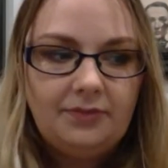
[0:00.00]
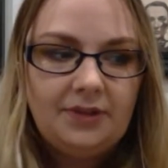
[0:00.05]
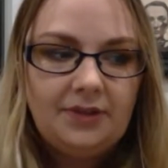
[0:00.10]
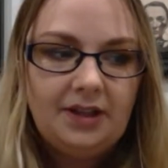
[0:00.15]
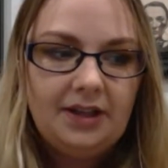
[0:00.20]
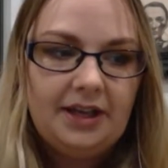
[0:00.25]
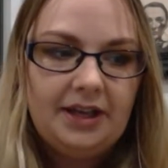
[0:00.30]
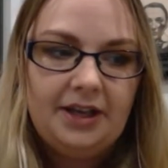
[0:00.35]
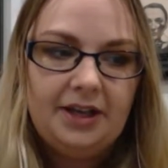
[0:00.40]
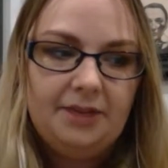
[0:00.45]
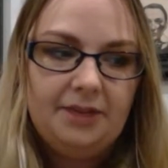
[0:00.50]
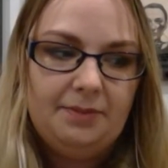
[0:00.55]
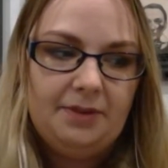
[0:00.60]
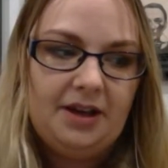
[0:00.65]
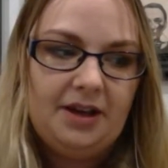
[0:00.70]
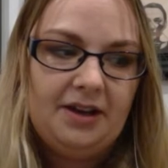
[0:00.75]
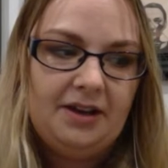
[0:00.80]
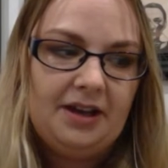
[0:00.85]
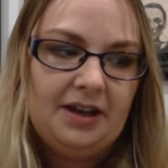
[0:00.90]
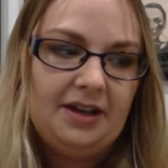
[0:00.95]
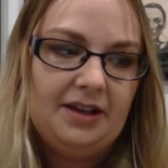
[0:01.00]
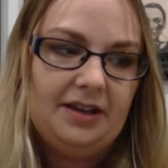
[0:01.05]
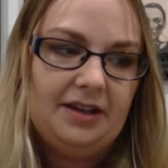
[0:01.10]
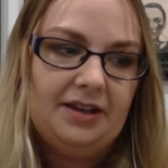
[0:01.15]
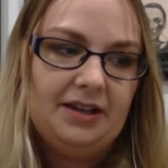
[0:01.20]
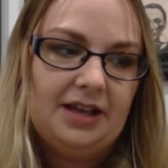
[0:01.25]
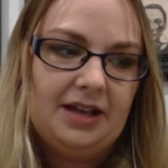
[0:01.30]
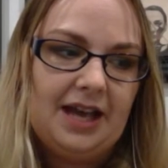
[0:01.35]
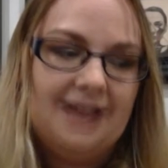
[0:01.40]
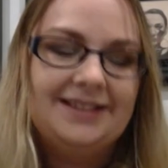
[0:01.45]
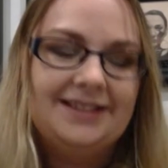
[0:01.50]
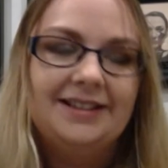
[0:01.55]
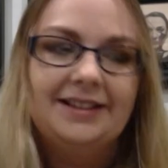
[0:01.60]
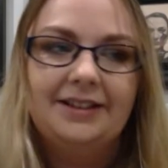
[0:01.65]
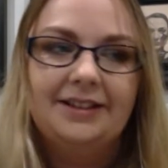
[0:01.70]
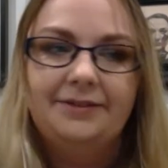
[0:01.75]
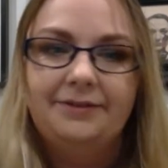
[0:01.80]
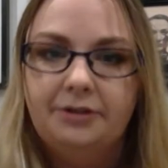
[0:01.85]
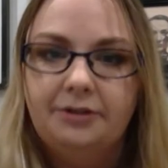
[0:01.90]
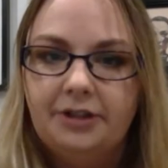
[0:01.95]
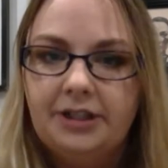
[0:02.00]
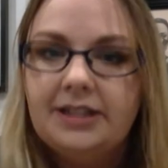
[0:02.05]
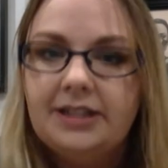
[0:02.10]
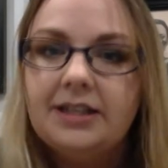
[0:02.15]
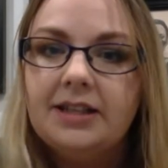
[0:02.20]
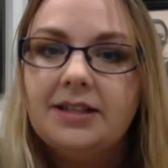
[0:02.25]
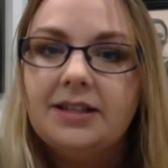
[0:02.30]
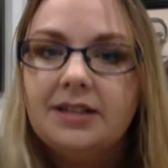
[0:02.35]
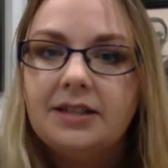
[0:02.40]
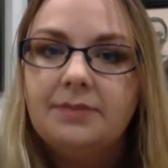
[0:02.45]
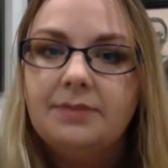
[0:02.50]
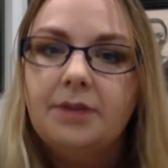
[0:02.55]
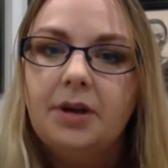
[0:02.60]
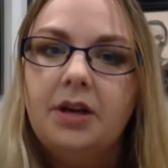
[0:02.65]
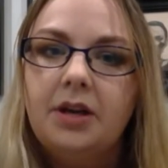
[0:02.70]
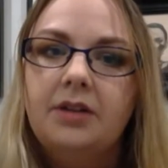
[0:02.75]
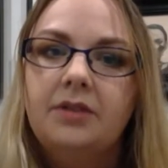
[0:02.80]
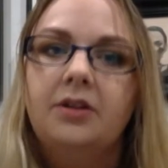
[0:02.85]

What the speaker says: a delivery system